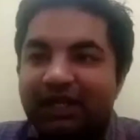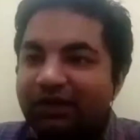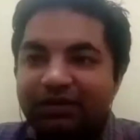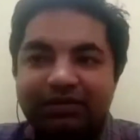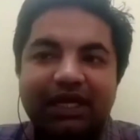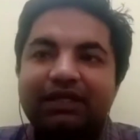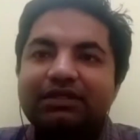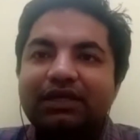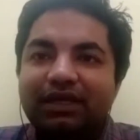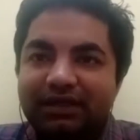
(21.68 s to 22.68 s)
you, it
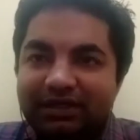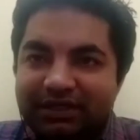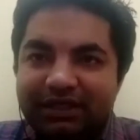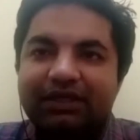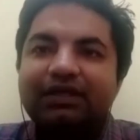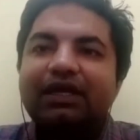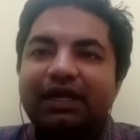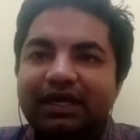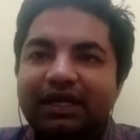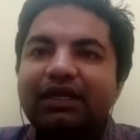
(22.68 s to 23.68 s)
is understated
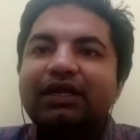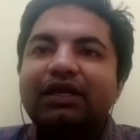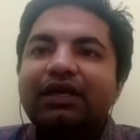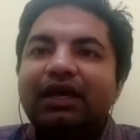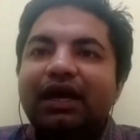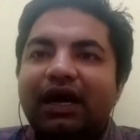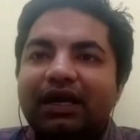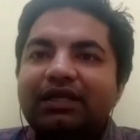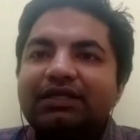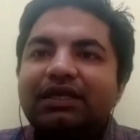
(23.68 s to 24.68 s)
again,
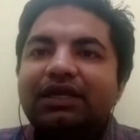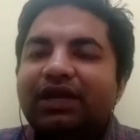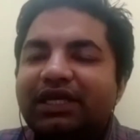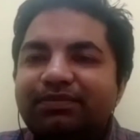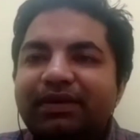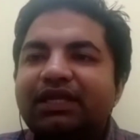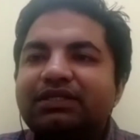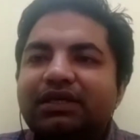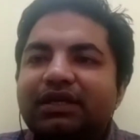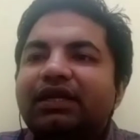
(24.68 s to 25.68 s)
unless until you
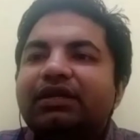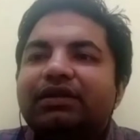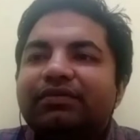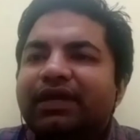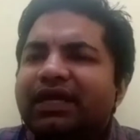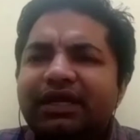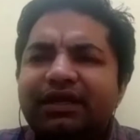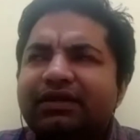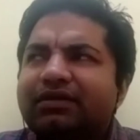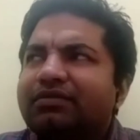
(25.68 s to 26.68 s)
experience it, right? We did
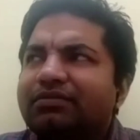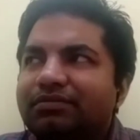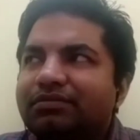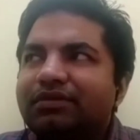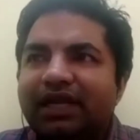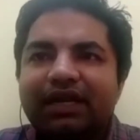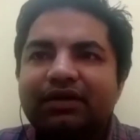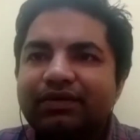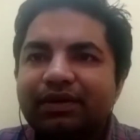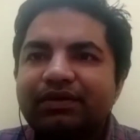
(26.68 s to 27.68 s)
a trade
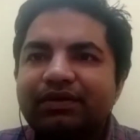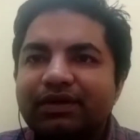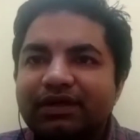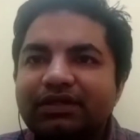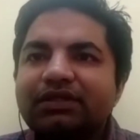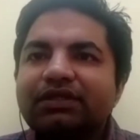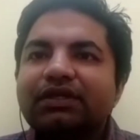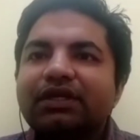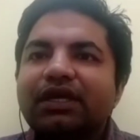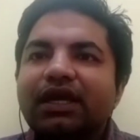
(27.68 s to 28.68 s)
of couple of crores,
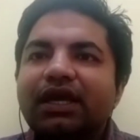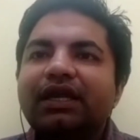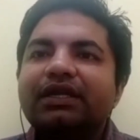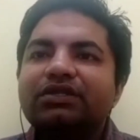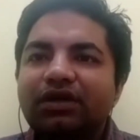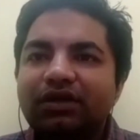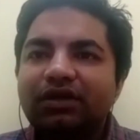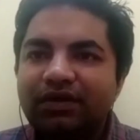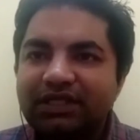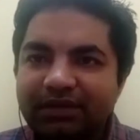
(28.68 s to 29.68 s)
and it's all on
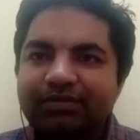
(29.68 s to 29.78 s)
WhatsApp.